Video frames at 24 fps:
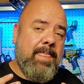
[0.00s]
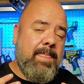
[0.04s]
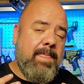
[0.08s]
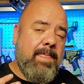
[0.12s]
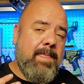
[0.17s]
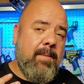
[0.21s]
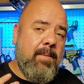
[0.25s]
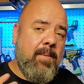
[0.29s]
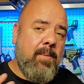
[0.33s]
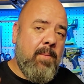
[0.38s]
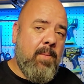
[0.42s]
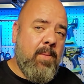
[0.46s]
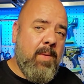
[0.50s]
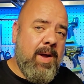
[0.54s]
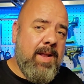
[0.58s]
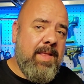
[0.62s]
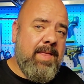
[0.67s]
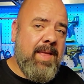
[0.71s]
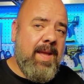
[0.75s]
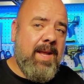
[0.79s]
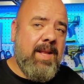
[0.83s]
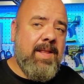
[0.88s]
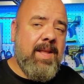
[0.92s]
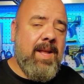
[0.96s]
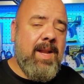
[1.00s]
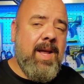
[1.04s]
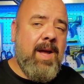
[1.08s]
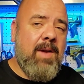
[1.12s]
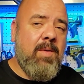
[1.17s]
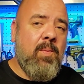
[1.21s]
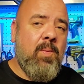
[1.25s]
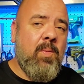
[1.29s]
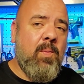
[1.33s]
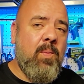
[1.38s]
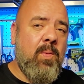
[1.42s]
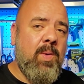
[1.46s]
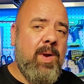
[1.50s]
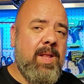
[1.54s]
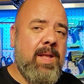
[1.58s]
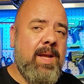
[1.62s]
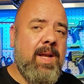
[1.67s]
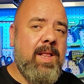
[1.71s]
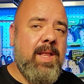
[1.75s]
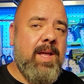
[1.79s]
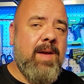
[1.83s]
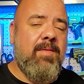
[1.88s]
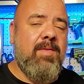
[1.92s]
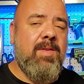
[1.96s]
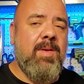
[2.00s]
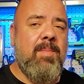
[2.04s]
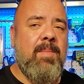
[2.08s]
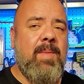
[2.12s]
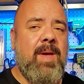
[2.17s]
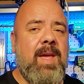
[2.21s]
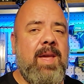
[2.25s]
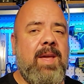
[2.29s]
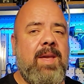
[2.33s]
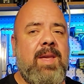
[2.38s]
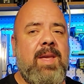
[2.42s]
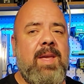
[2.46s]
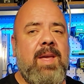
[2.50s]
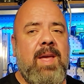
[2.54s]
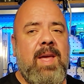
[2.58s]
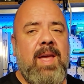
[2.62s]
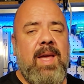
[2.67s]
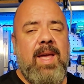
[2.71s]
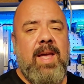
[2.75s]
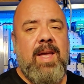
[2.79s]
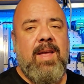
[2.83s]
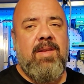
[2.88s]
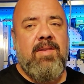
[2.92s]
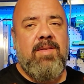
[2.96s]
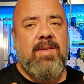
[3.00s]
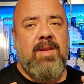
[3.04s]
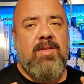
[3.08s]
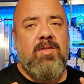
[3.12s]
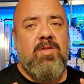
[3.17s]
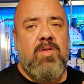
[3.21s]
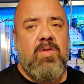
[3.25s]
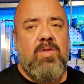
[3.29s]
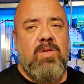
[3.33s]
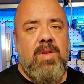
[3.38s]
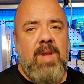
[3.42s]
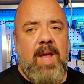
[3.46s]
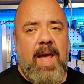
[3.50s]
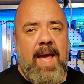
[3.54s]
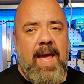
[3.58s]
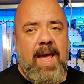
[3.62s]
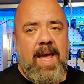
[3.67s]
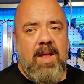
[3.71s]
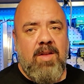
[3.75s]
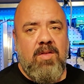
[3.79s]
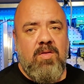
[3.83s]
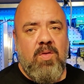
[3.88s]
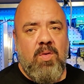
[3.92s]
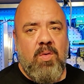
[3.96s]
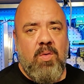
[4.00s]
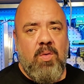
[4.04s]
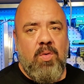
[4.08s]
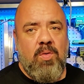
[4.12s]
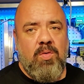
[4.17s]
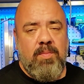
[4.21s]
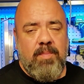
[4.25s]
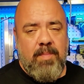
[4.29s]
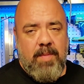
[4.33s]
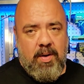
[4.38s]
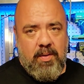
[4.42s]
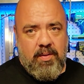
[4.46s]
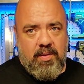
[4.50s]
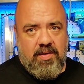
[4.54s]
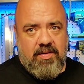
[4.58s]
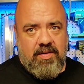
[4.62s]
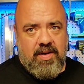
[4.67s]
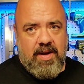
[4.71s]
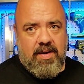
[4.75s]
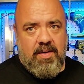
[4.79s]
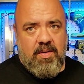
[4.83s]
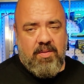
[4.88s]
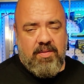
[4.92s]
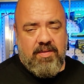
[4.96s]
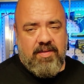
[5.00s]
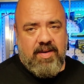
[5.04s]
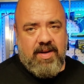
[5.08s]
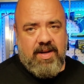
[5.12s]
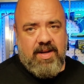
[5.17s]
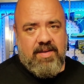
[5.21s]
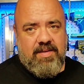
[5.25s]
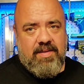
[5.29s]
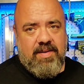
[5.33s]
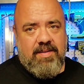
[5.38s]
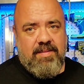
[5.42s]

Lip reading: The one thing that I'd really love to make is a hand tooled motorcycle seat,